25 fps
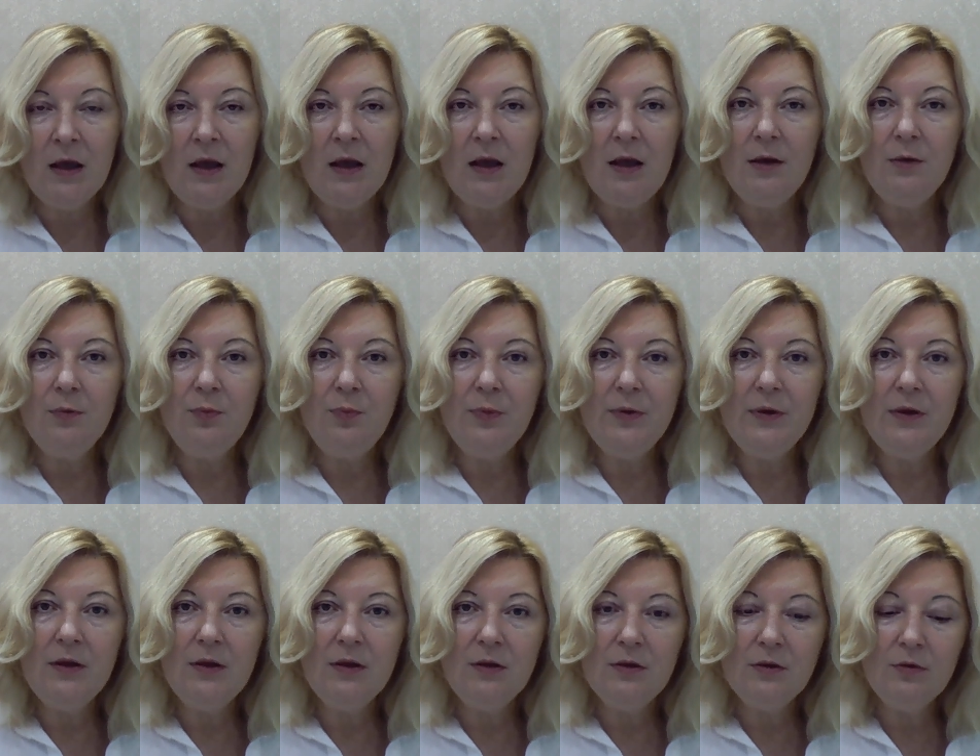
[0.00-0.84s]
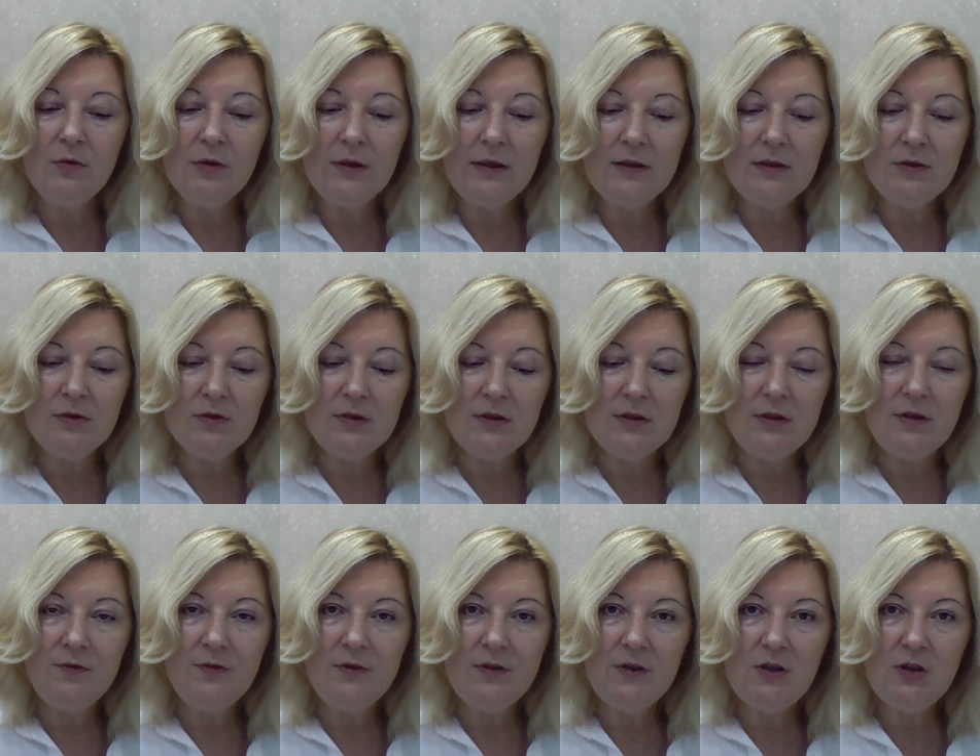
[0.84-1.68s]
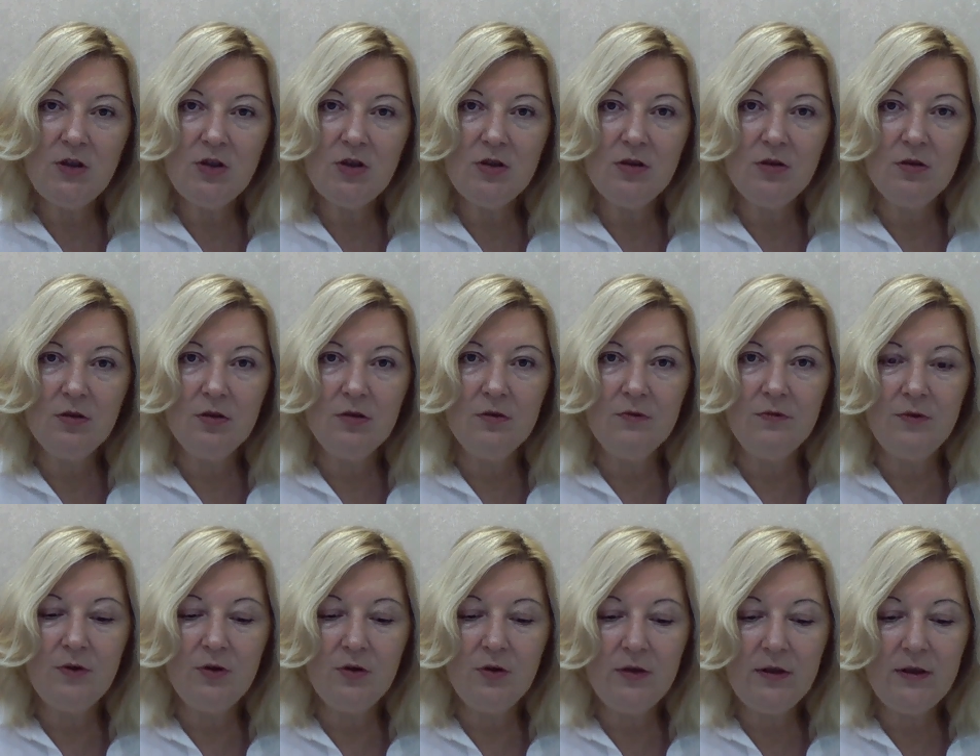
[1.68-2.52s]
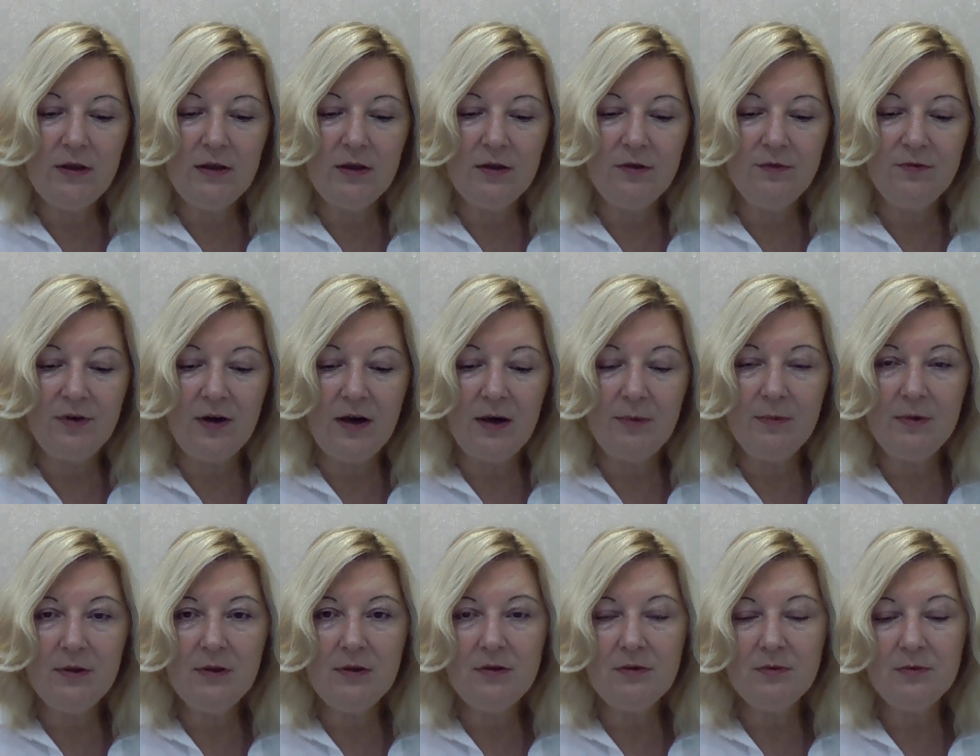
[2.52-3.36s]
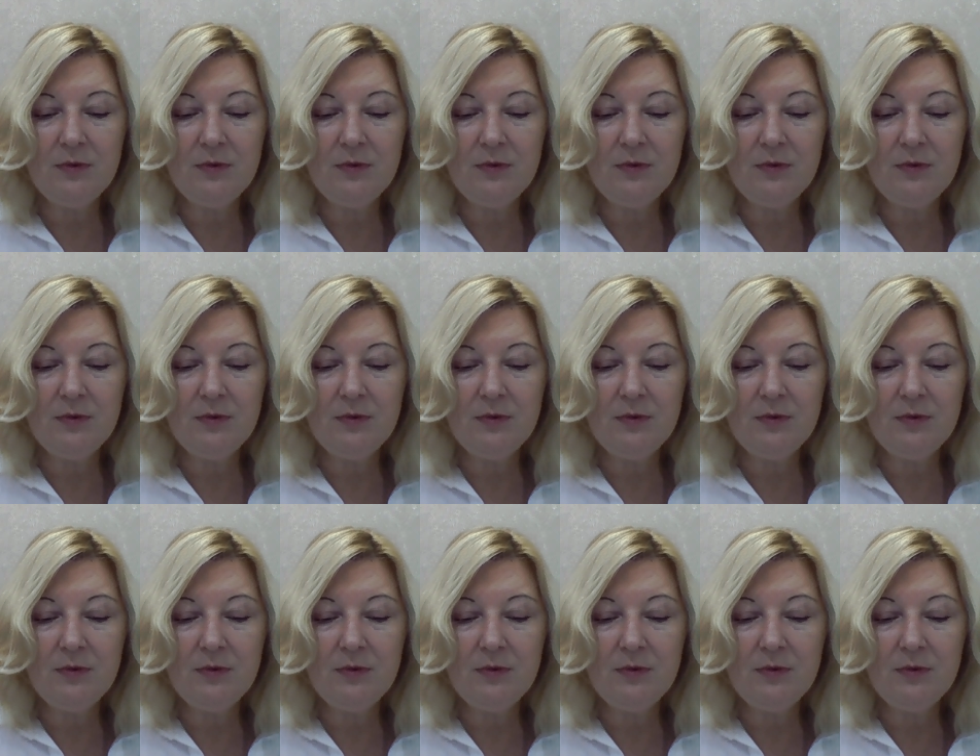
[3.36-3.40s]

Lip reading: If we look into the definition of learning environment,